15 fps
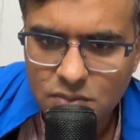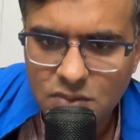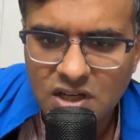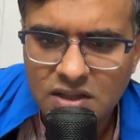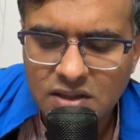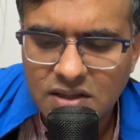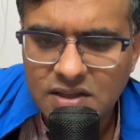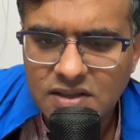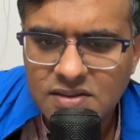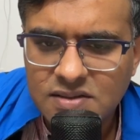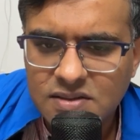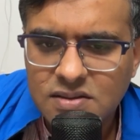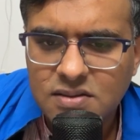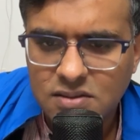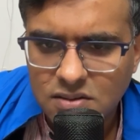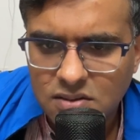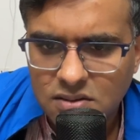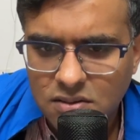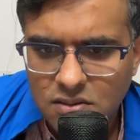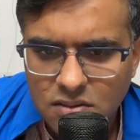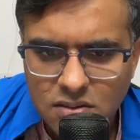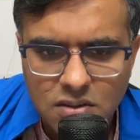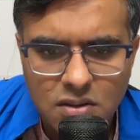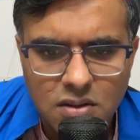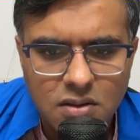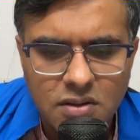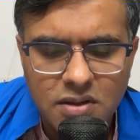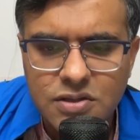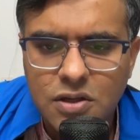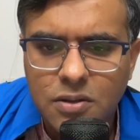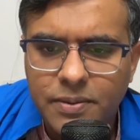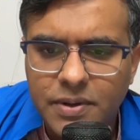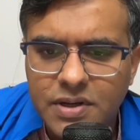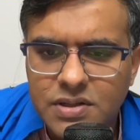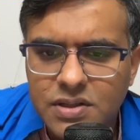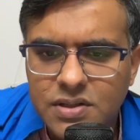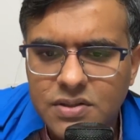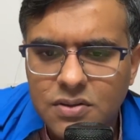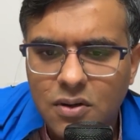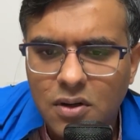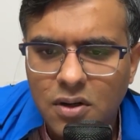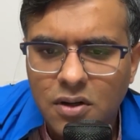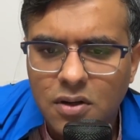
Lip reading: This this operation is called